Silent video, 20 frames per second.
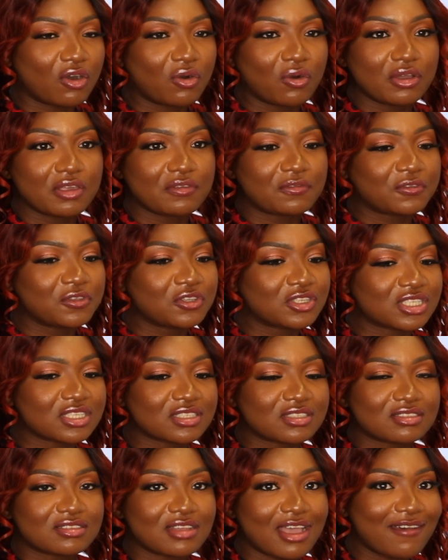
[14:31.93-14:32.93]
or if you
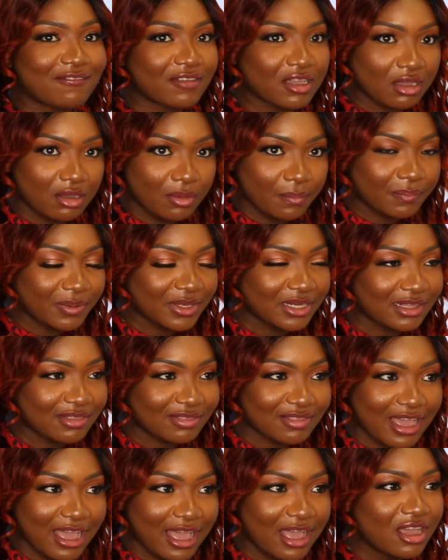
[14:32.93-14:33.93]
just have a company
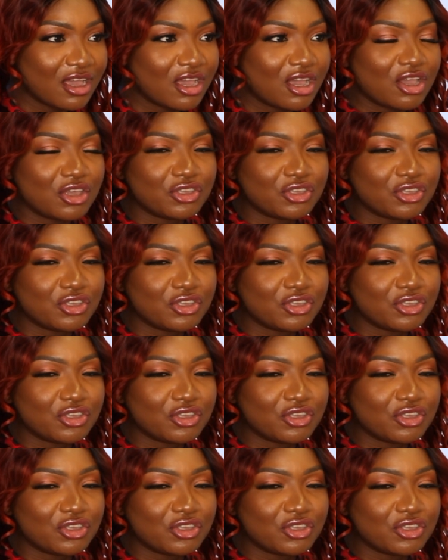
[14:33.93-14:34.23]
that